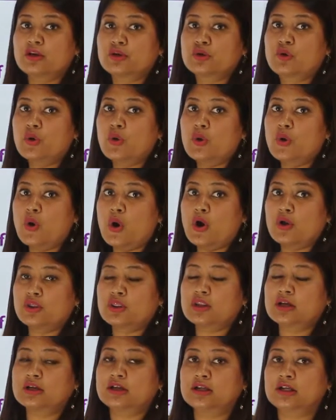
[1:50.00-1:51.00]
go
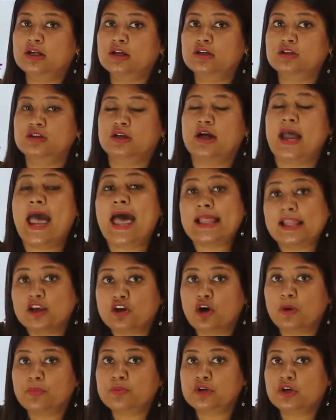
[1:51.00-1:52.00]
on the
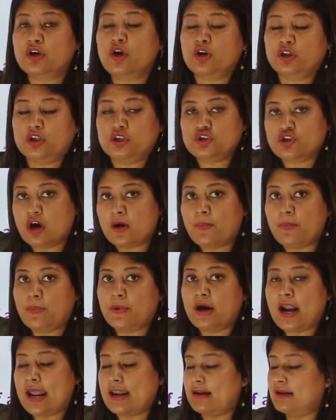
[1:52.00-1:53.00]
helicopter or the
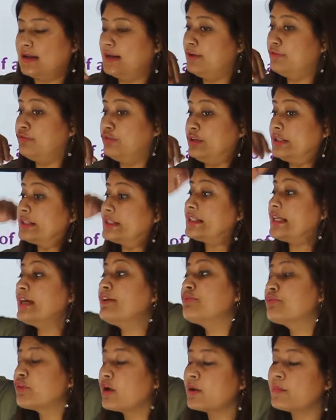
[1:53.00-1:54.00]
chopper, and if we
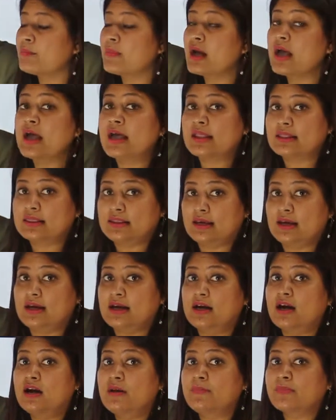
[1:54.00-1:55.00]
see from
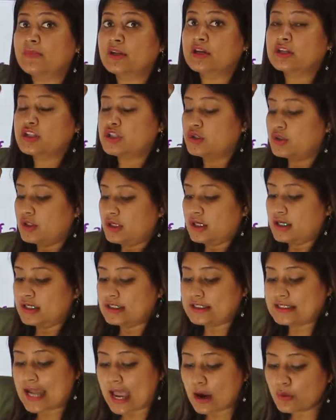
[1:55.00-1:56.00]
there to the
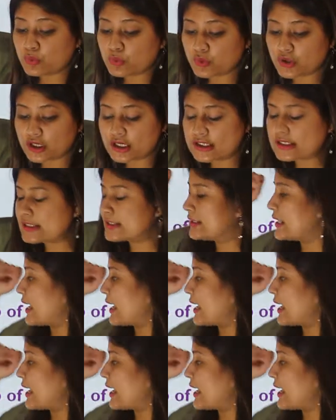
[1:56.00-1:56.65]
downwards,